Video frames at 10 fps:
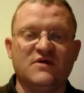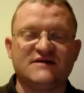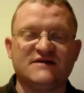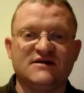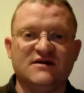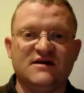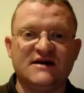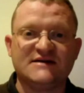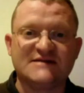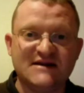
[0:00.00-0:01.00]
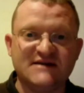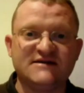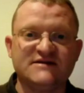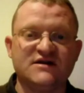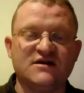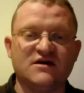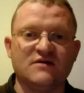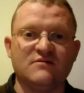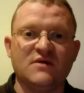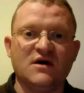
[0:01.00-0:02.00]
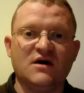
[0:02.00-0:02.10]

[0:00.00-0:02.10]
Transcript: Let's listen to them.